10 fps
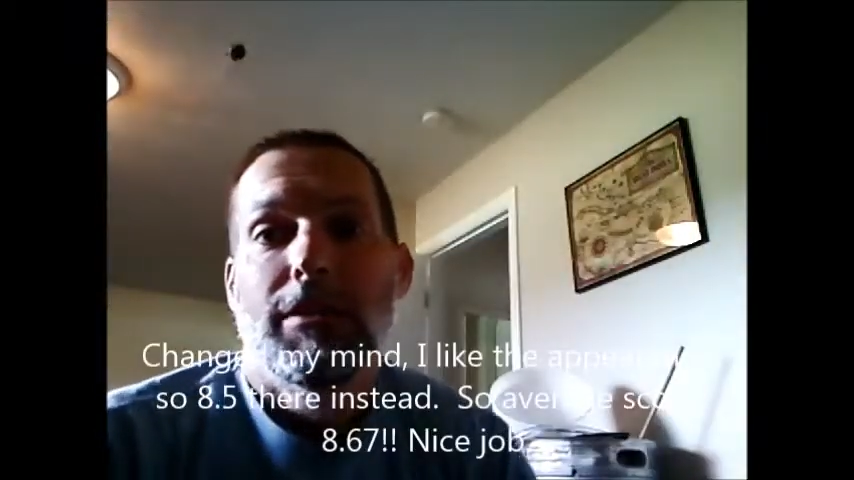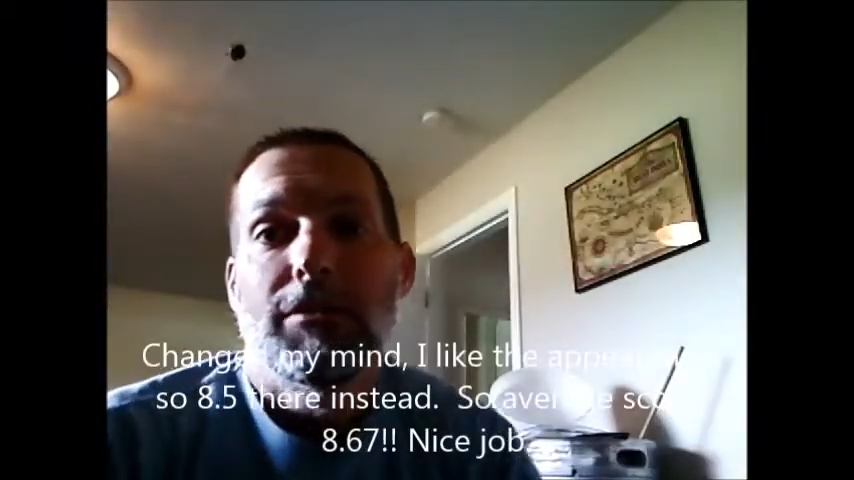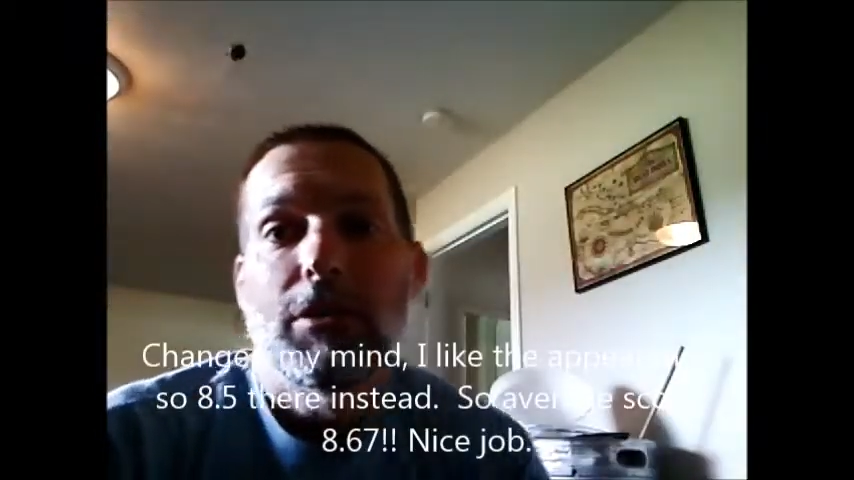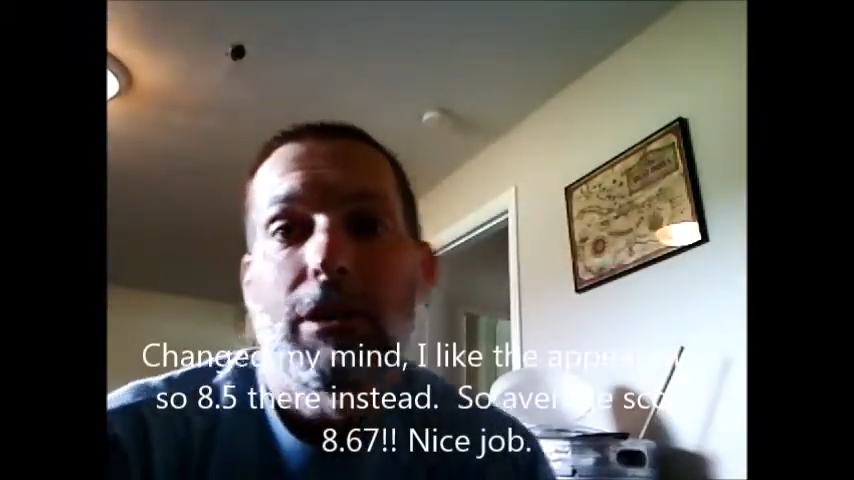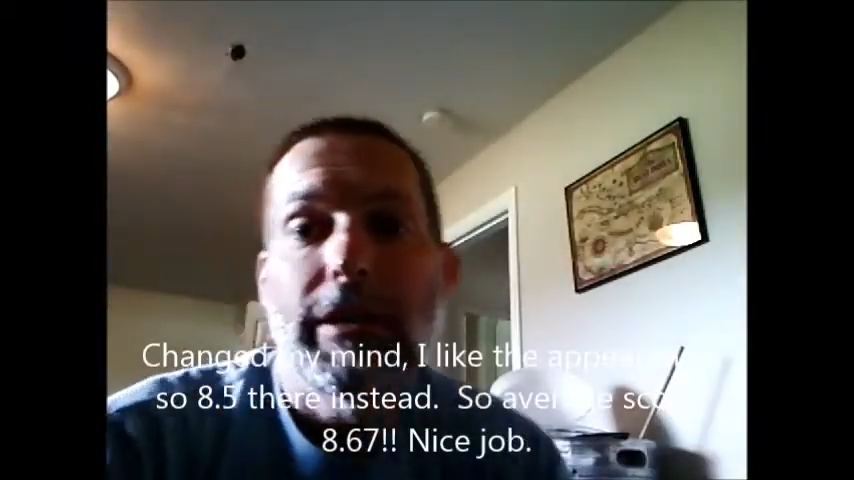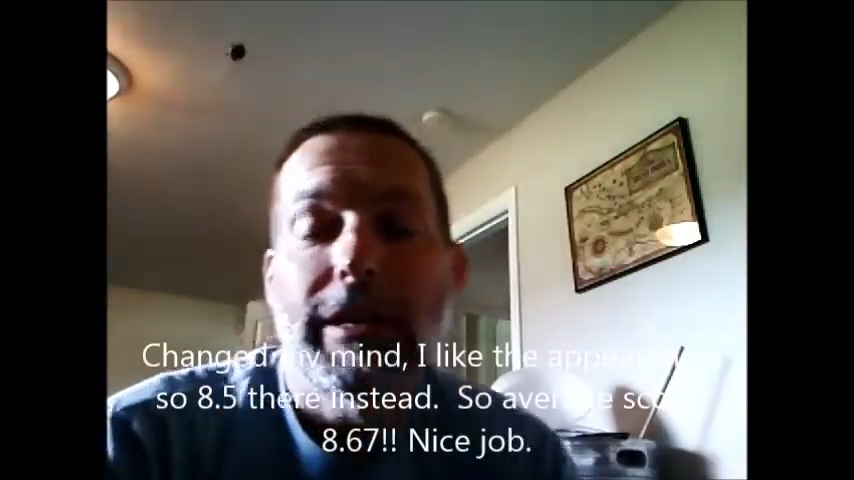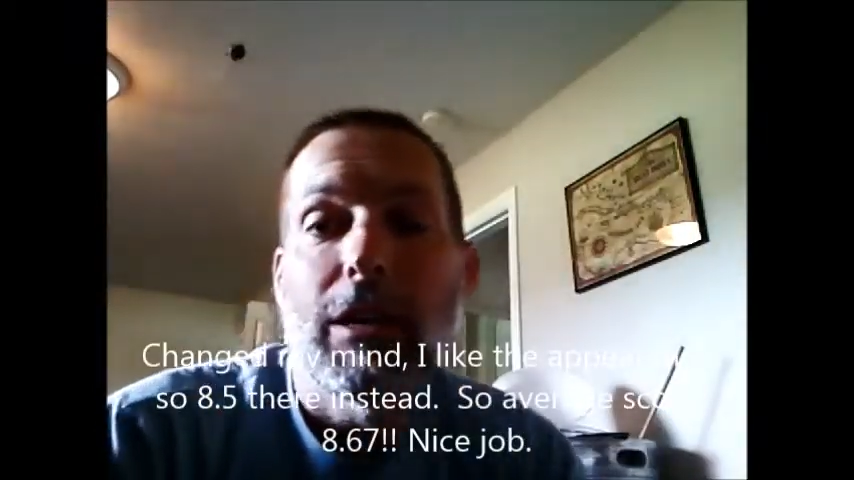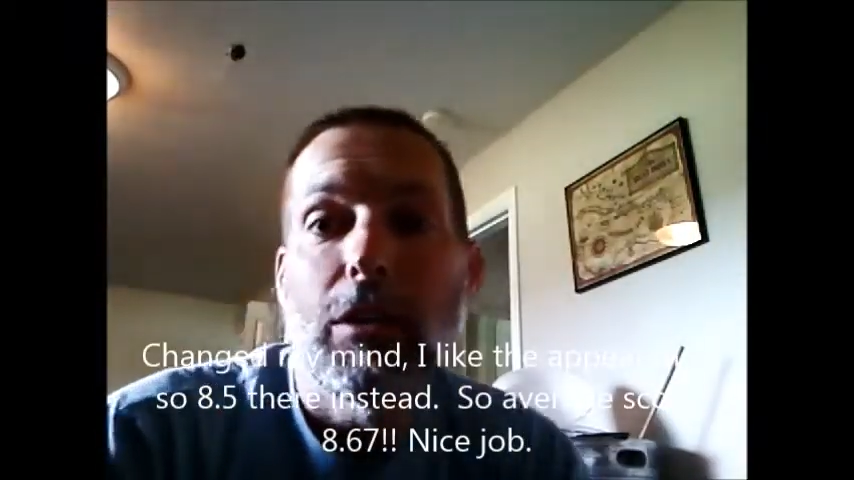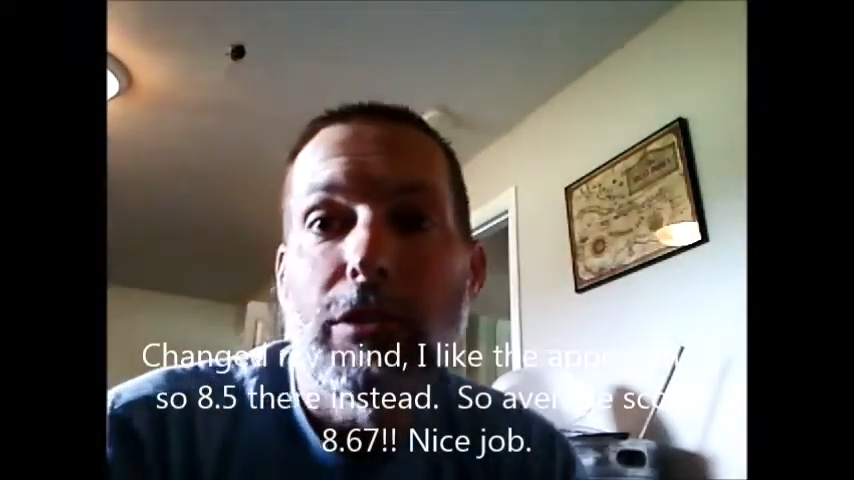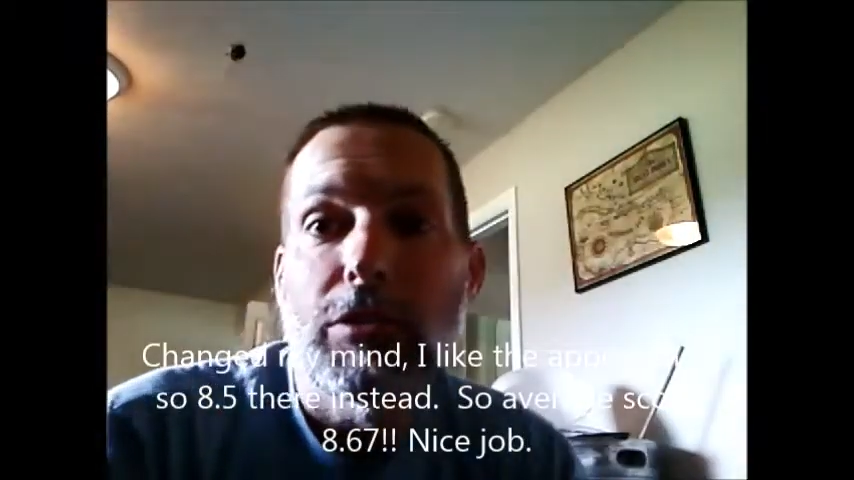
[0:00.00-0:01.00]
So there you
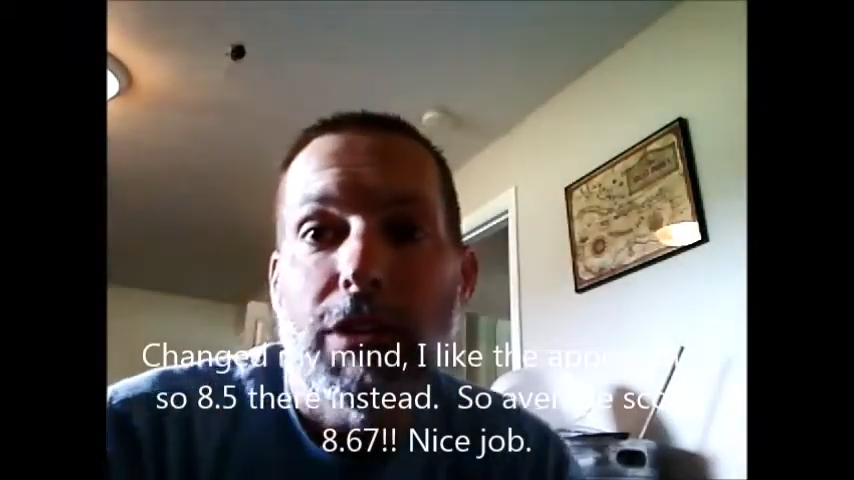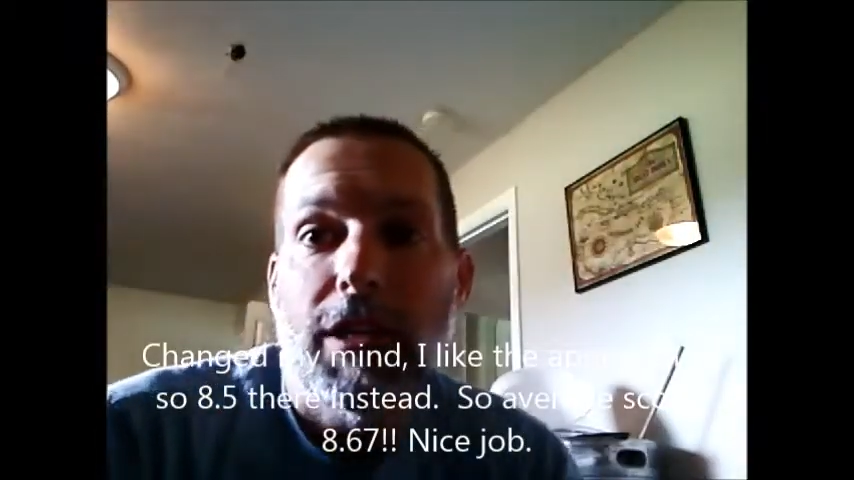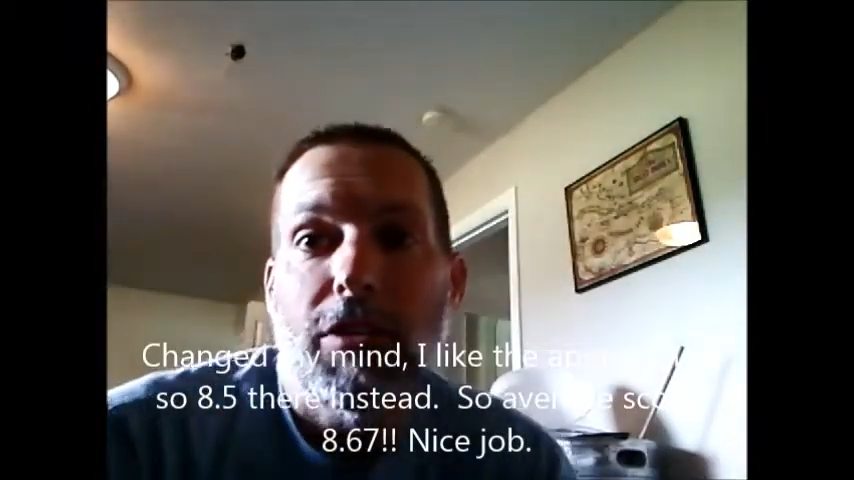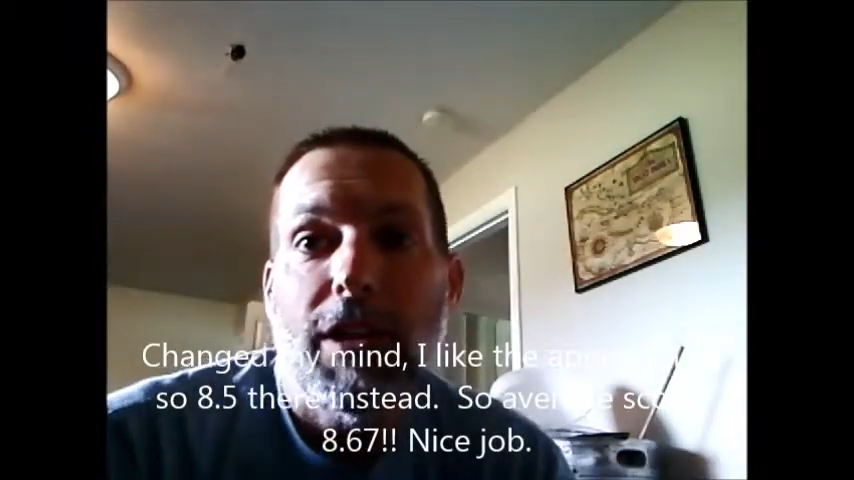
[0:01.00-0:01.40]
go. There's another